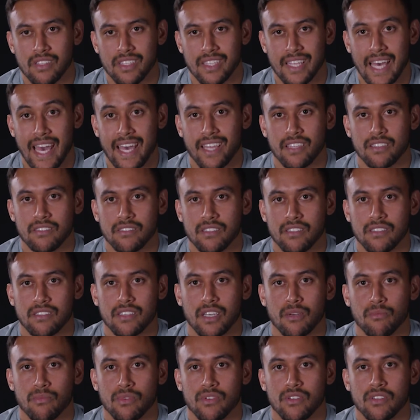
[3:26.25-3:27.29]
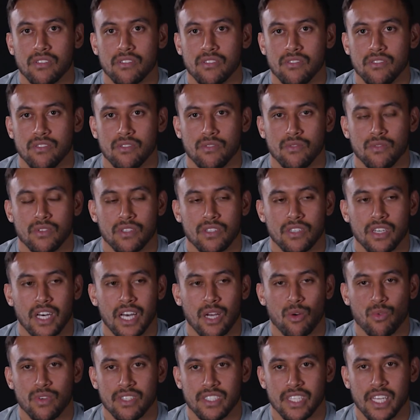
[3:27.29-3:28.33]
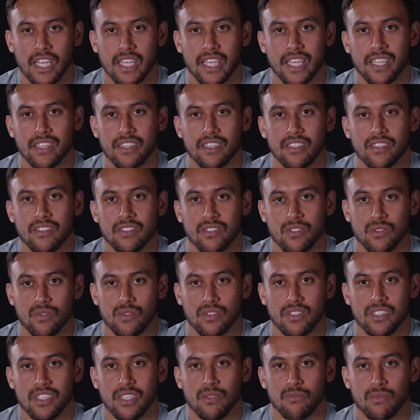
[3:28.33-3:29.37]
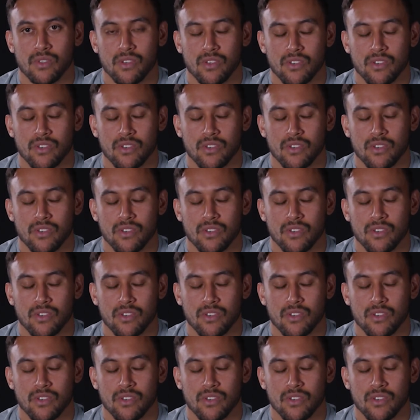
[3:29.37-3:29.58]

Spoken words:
that December to Aguascalientes to a team